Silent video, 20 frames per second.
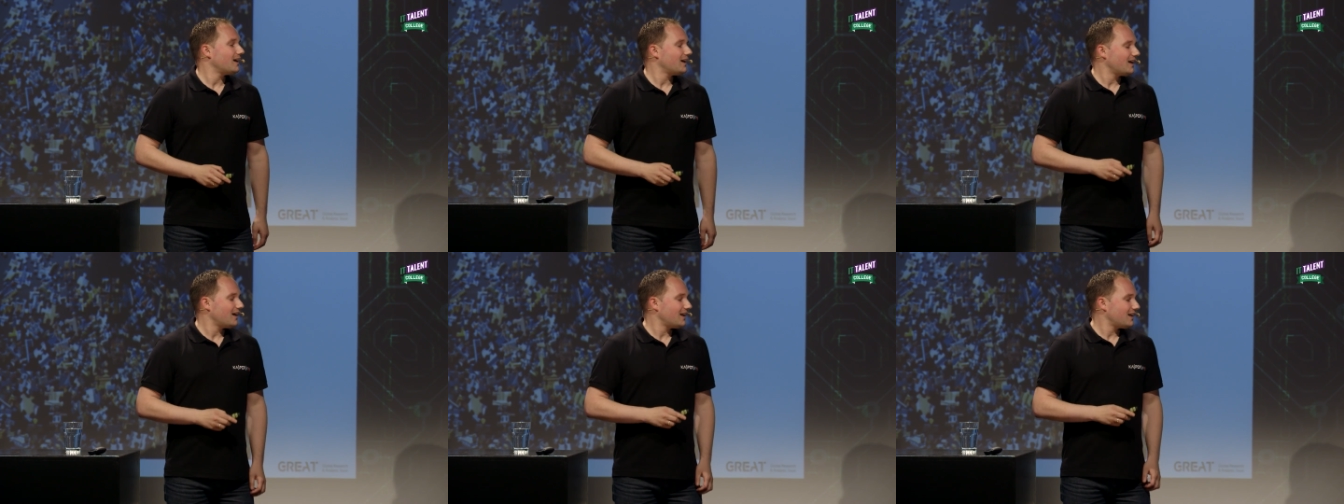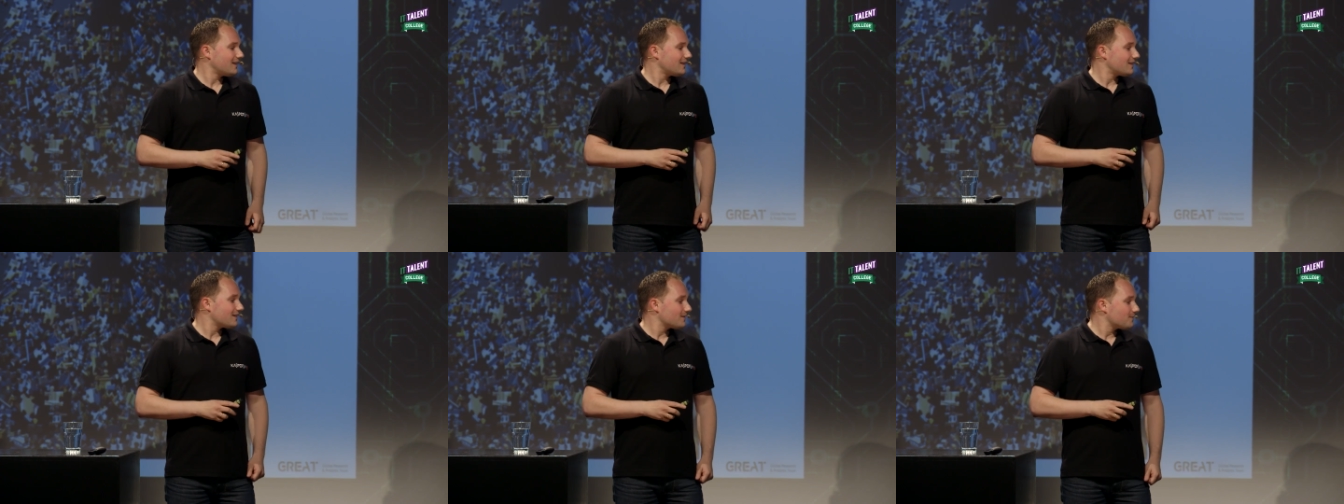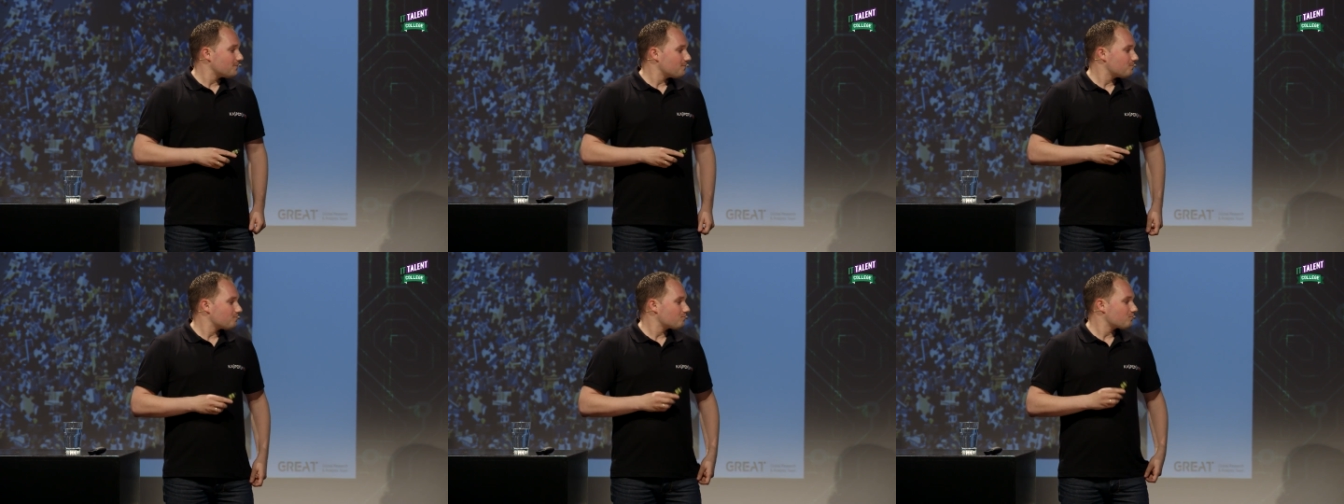And
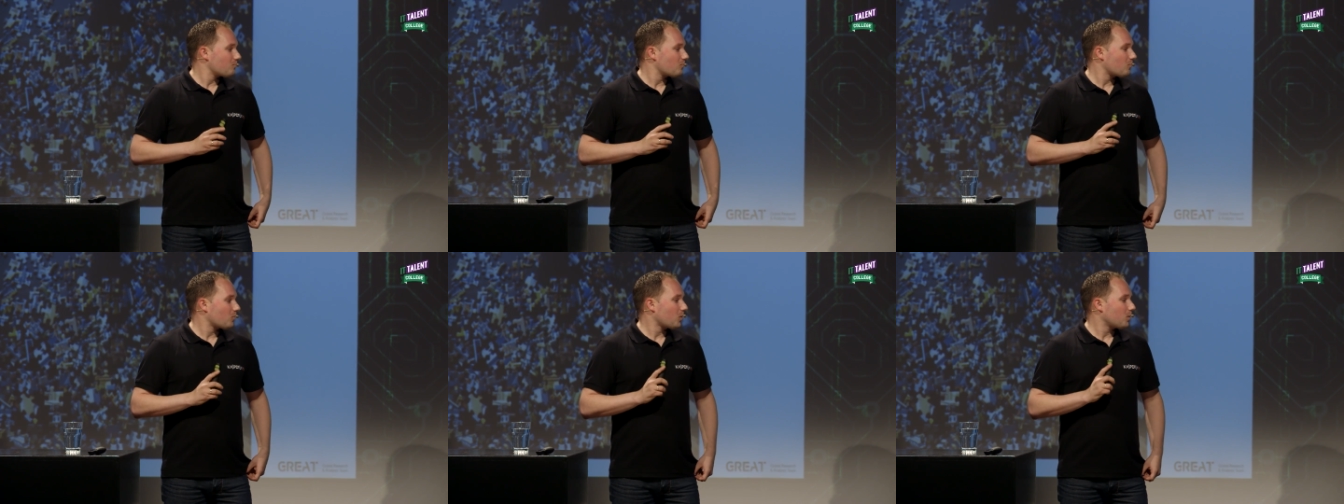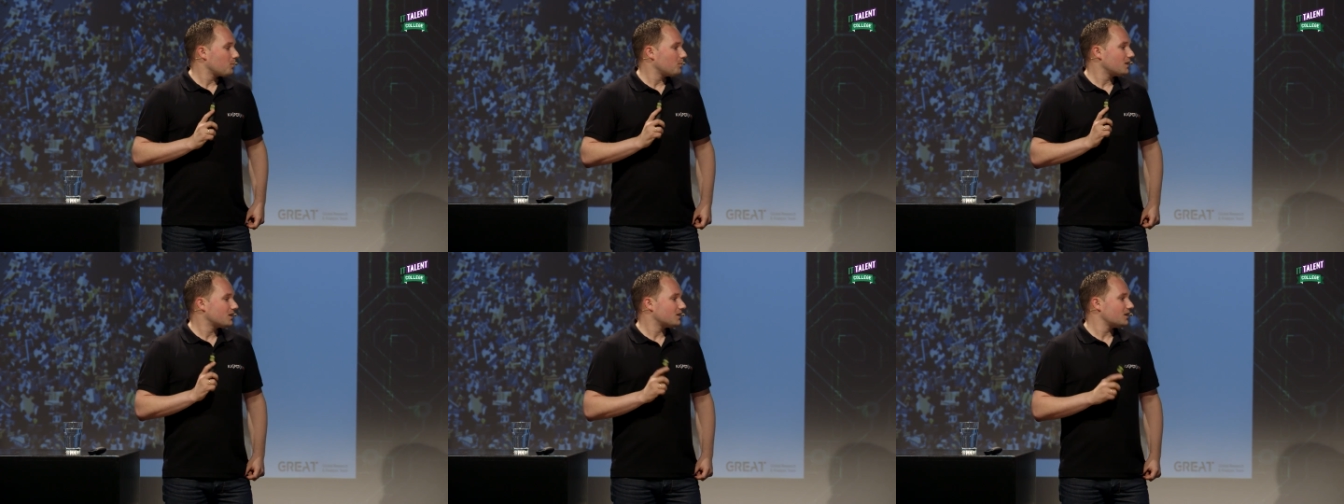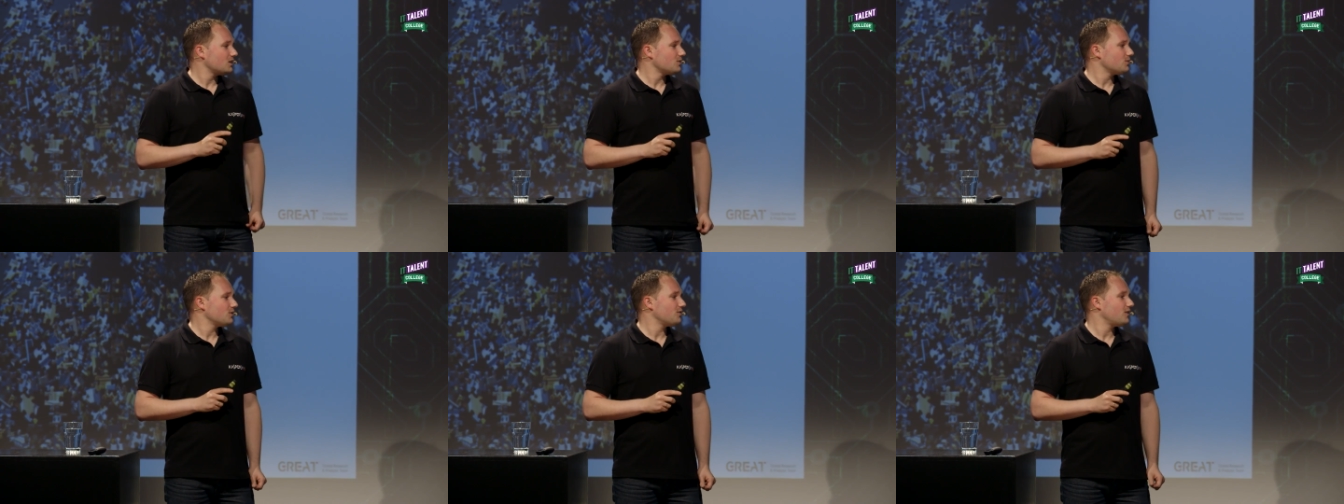
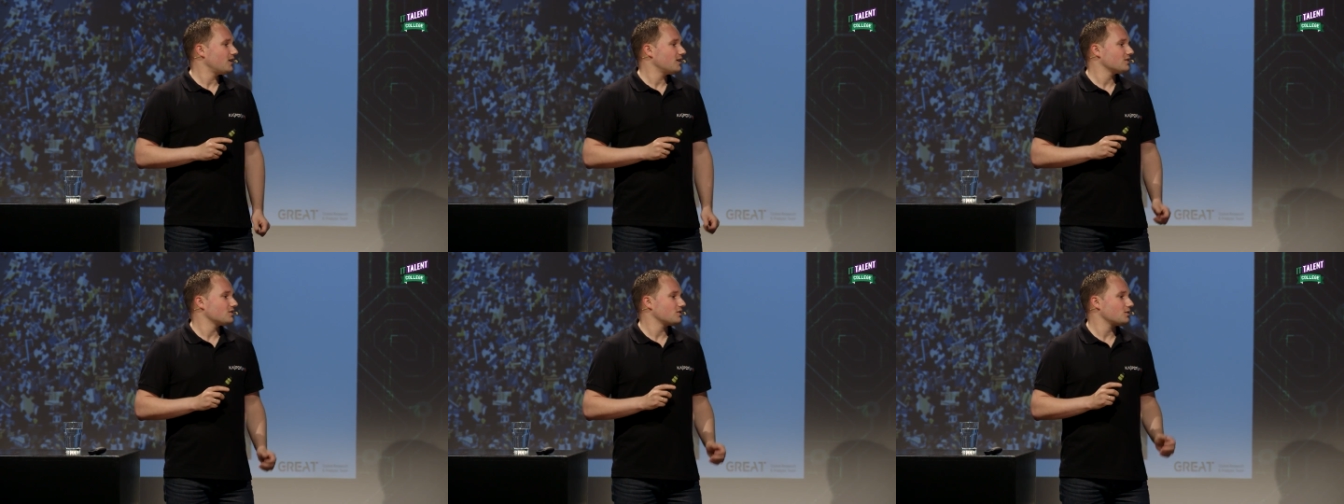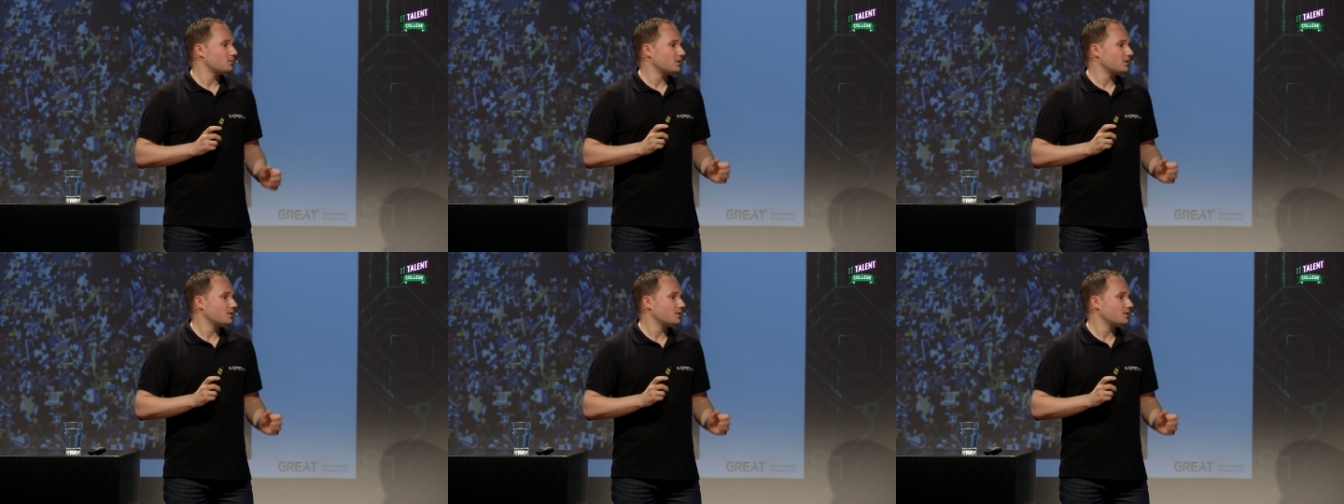because we found so